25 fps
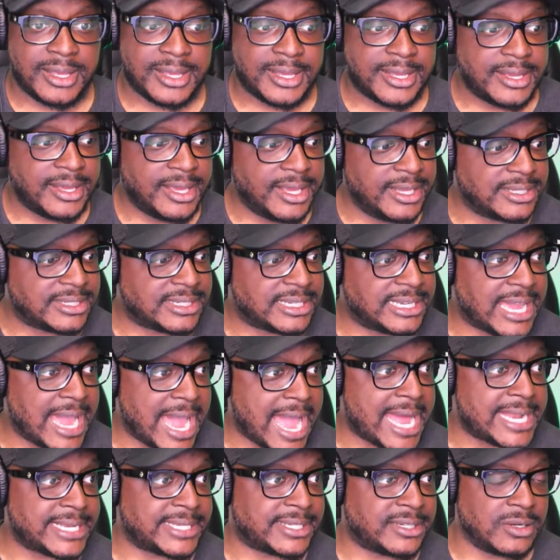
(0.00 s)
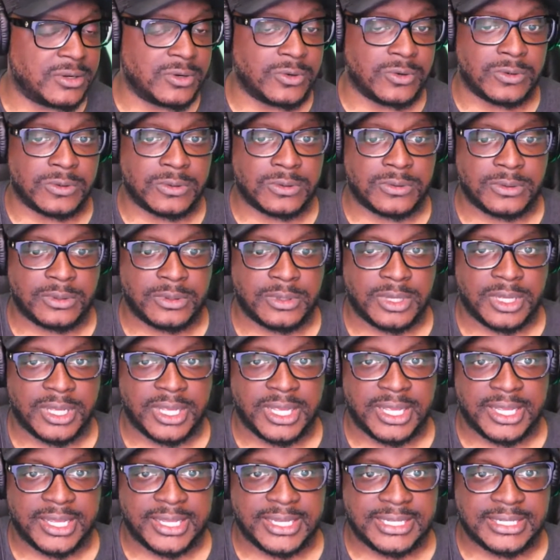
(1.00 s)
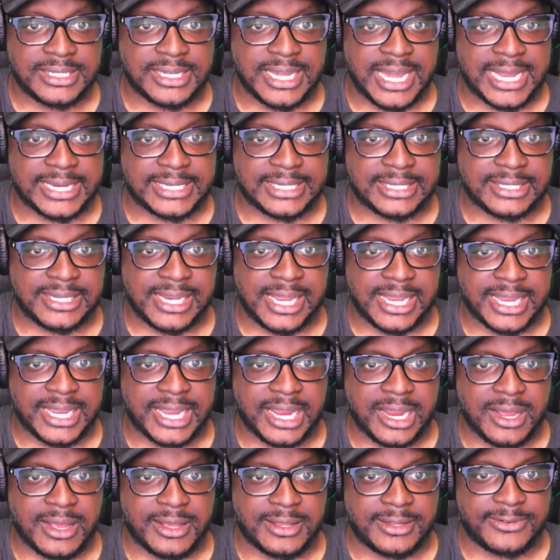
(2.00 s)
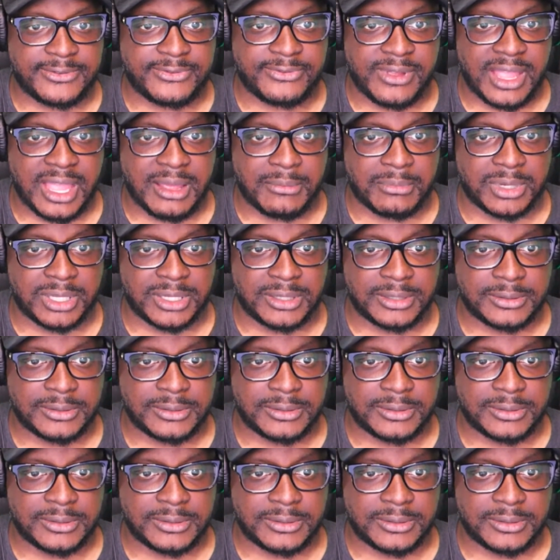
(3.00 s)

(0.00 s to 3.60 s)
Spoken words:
He's got to. He's got to take care of his family.